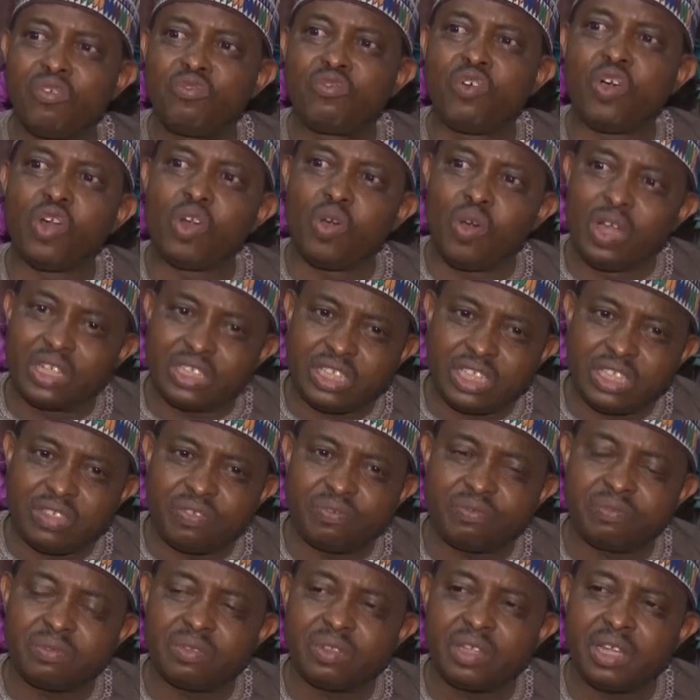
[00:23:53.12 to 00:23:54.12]

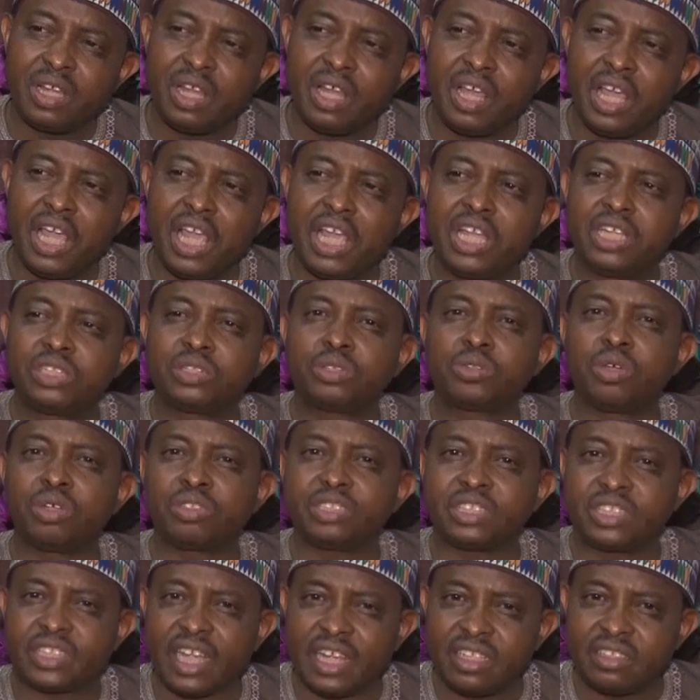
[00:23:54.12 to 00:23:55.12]
followership in
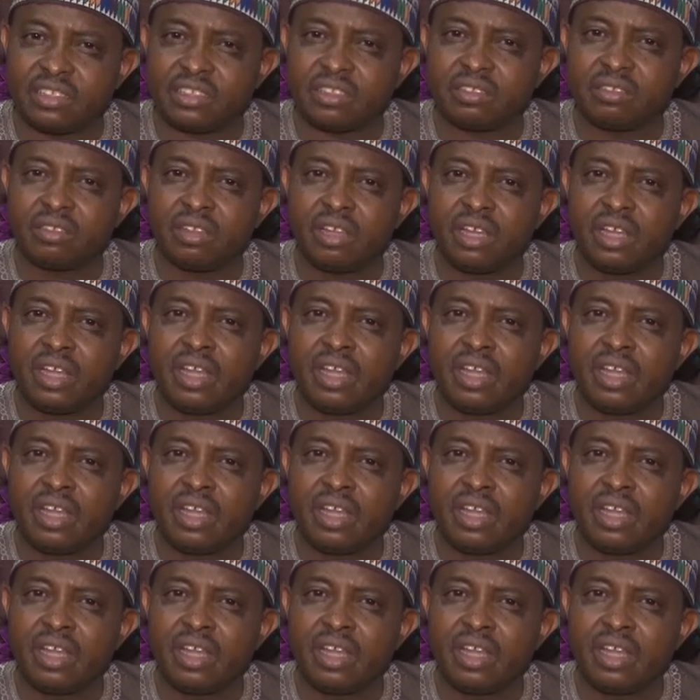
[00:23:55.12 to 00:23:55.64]
those states,